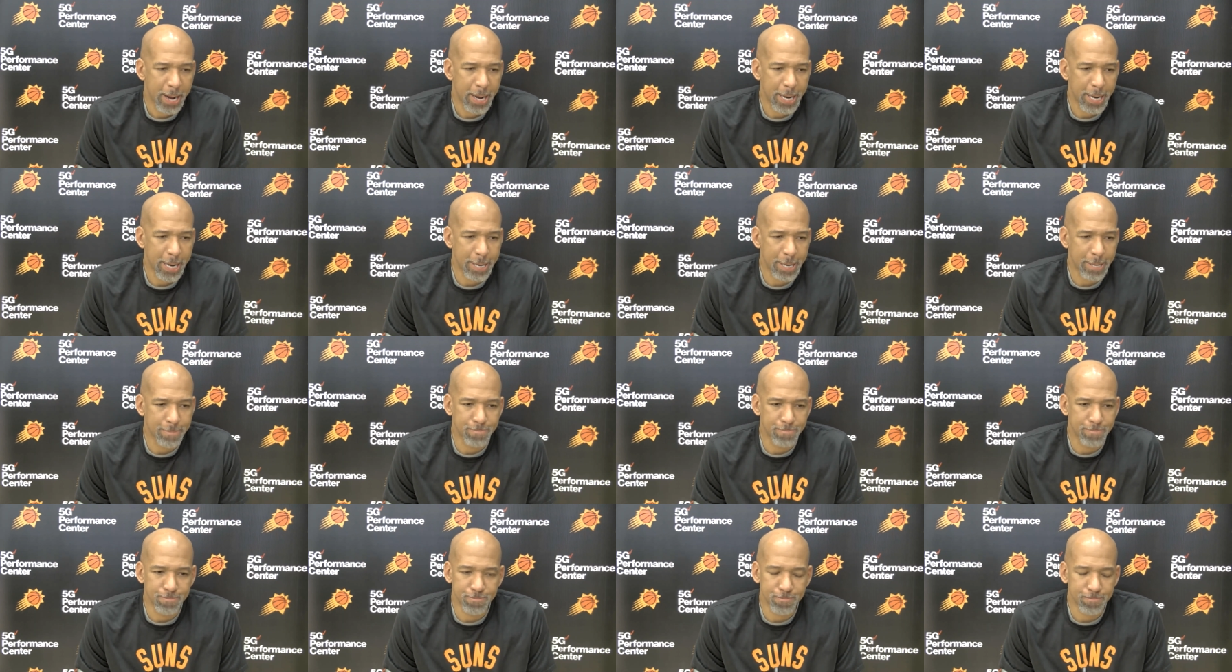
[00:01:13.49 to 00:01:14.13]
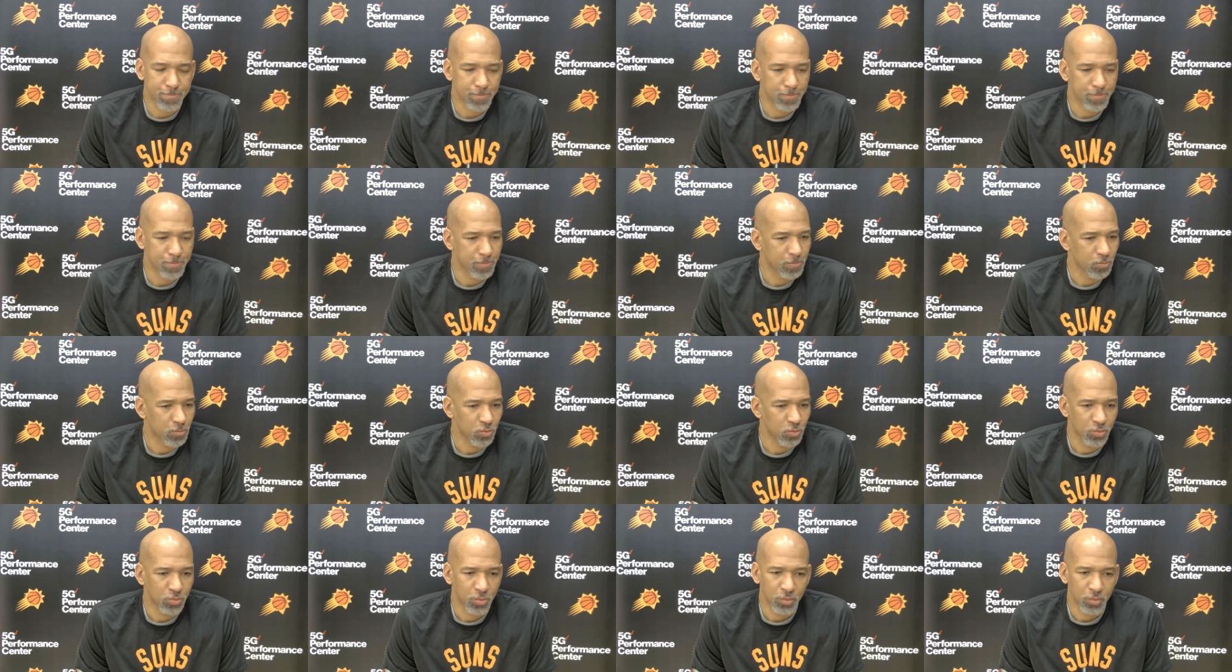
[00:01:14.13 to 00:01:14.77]
Um,
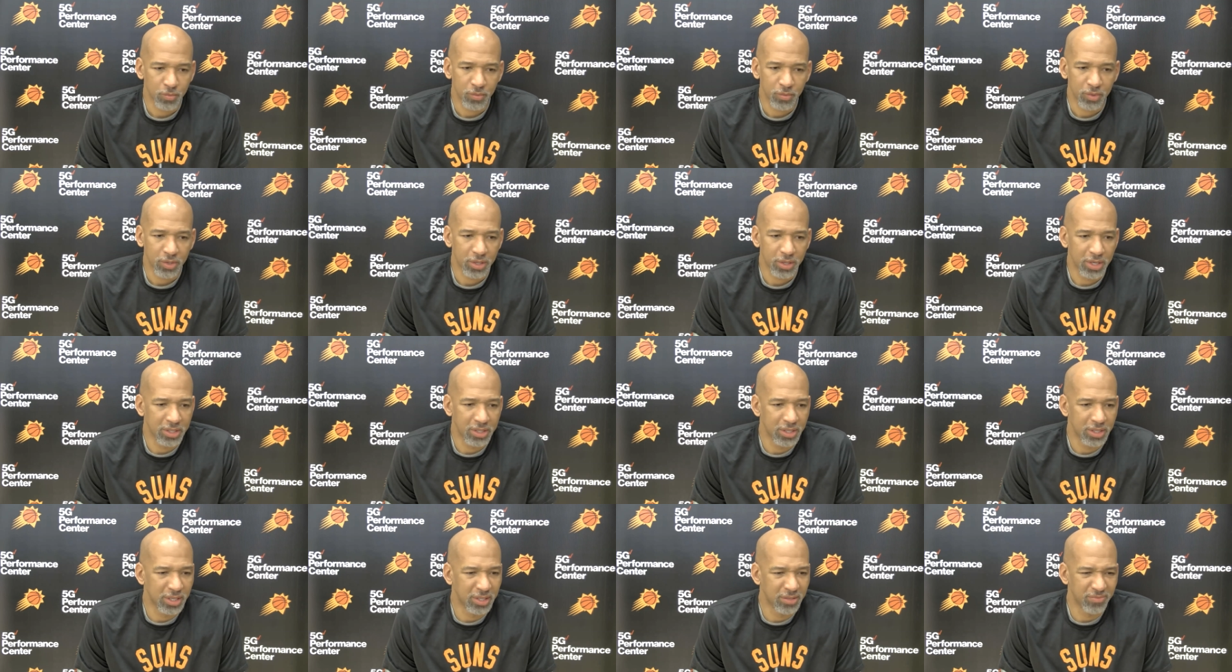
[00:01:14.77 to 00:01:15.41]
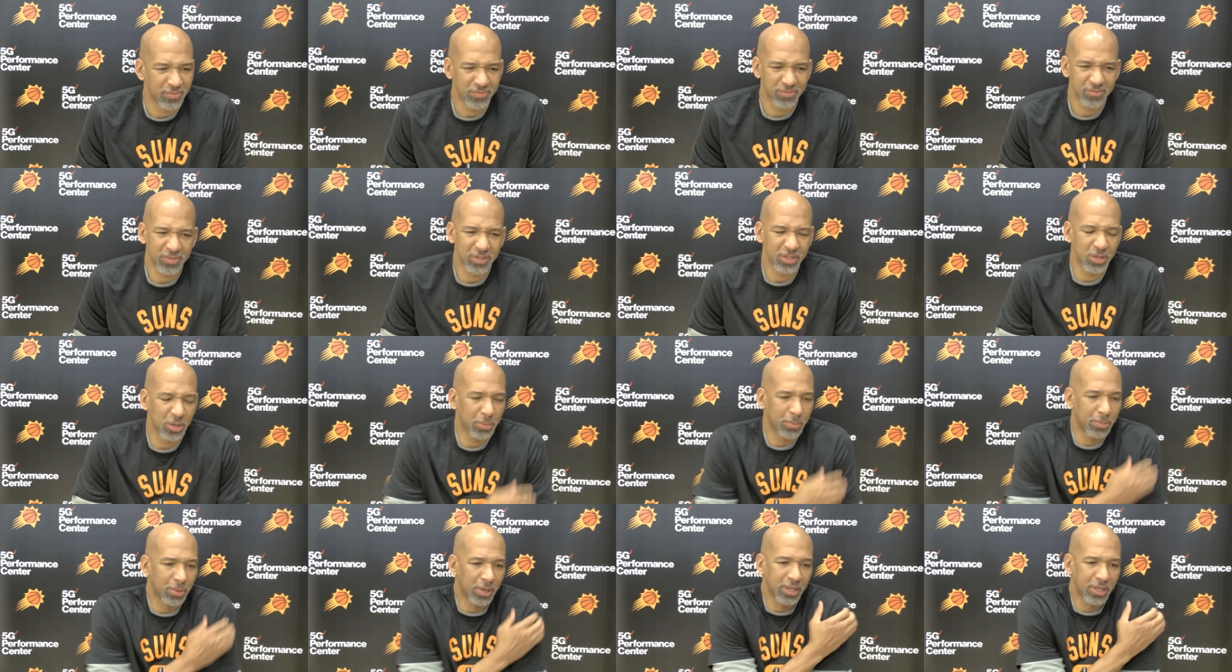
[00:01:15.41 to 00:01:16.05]
and then, you
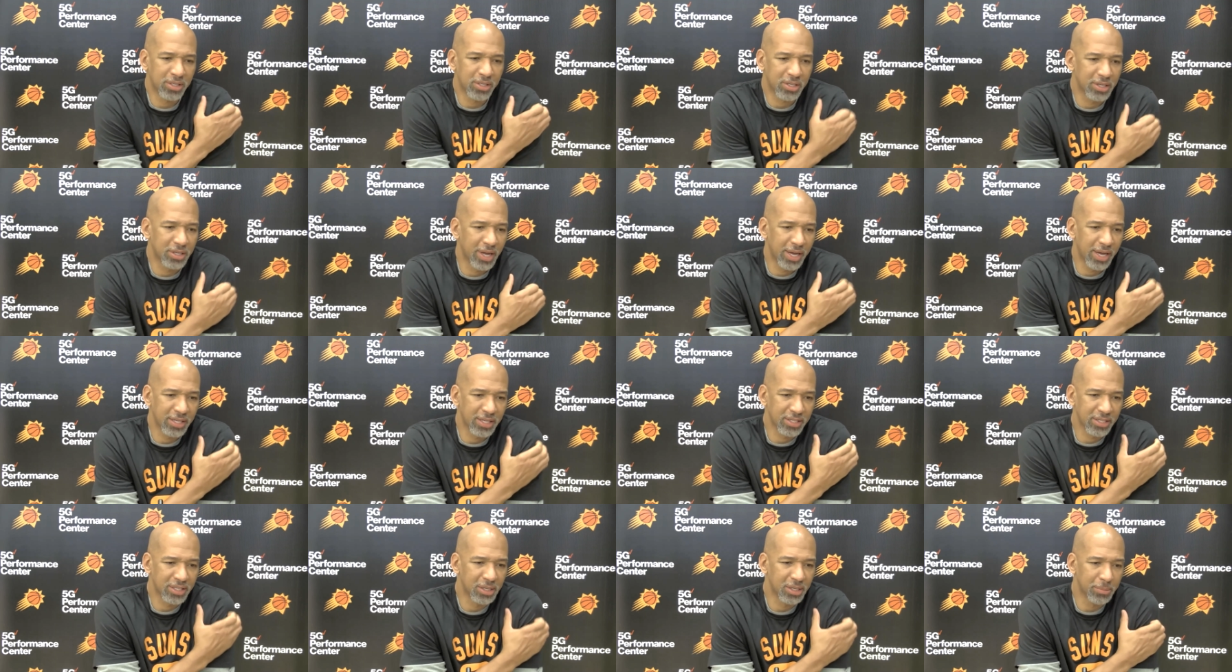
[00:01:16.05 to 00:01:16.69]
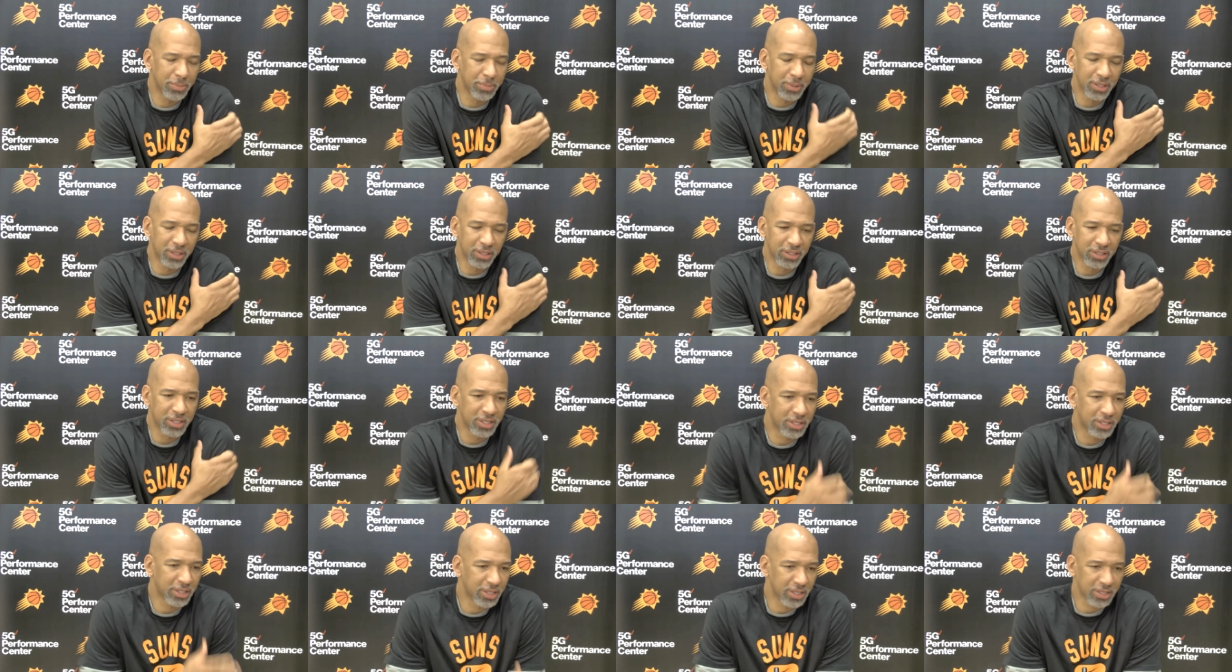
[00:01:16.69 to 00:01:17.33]
know, Brunson has the
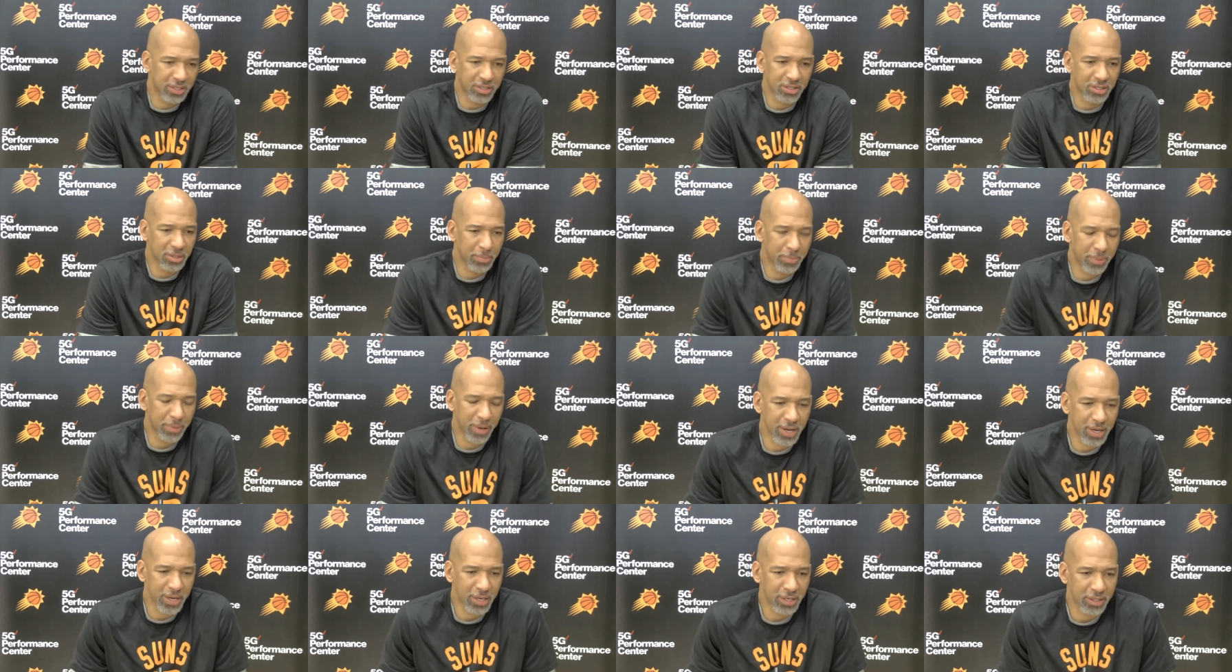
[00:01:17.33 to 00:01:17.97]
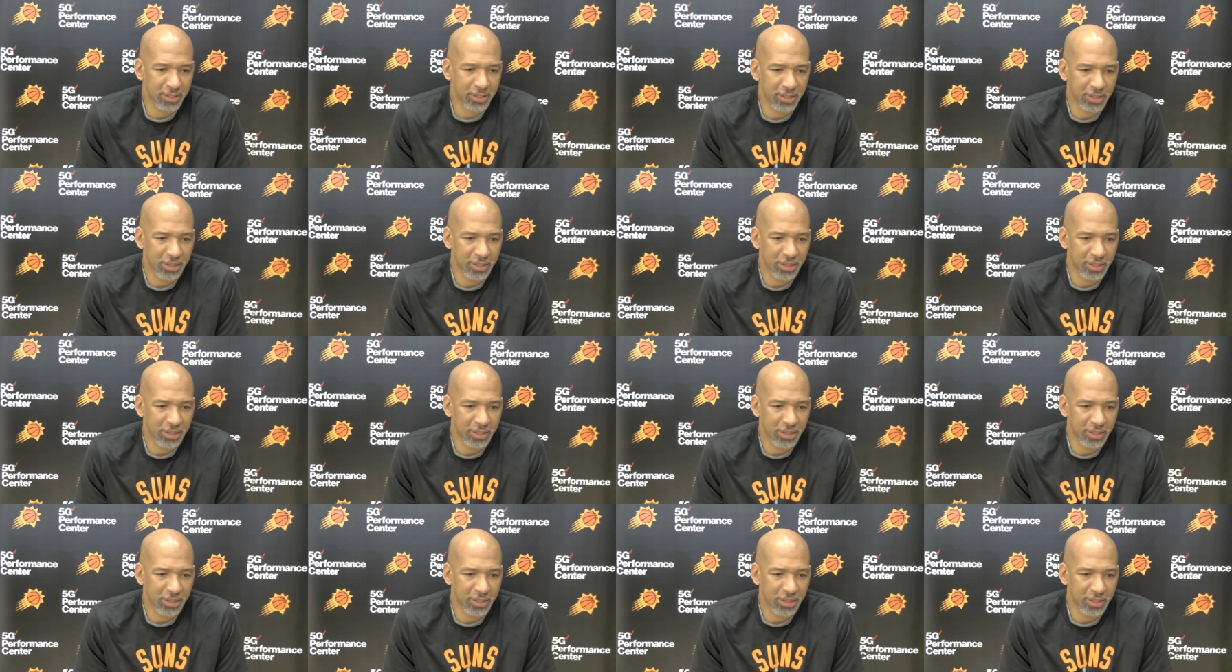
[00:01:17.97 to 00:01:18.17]
ability to get to the paint.